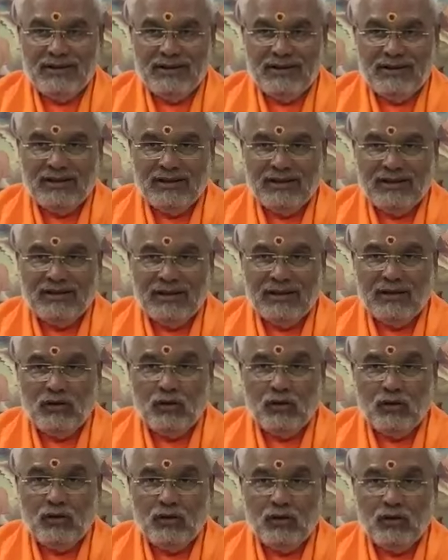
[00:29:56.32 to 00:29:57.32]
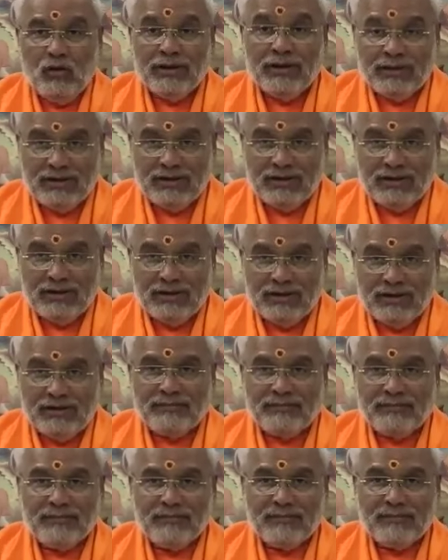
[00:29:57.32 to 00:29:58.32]
There is a uparati,
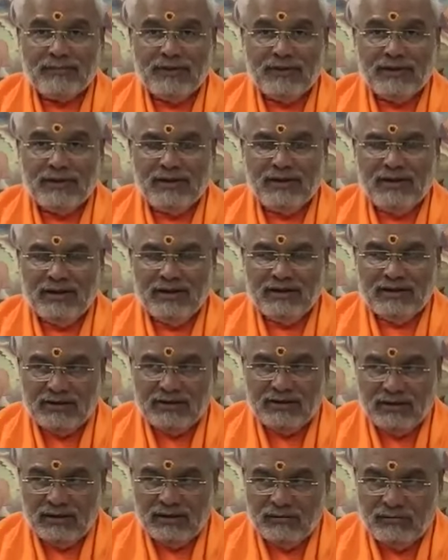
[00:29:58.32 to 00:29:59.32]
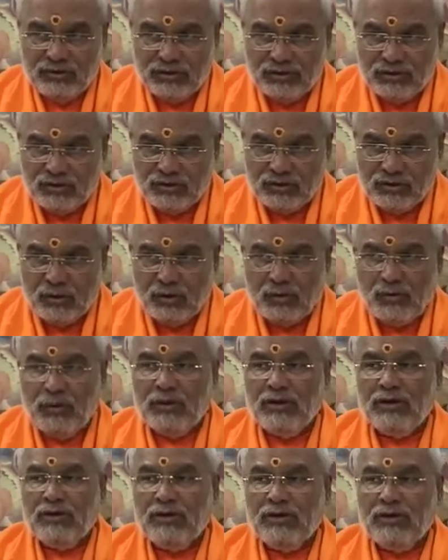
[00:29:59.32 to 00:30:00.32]
natural
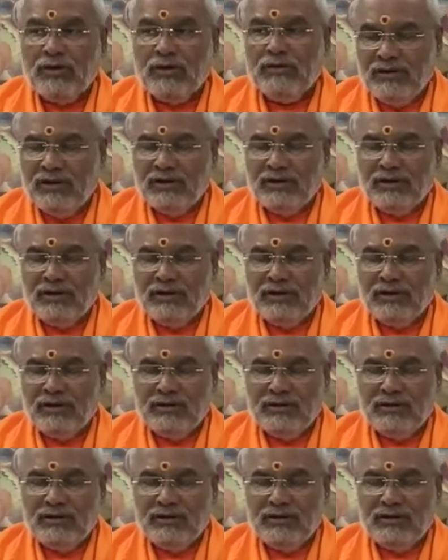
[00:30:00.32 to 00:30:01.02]
withdrawal, little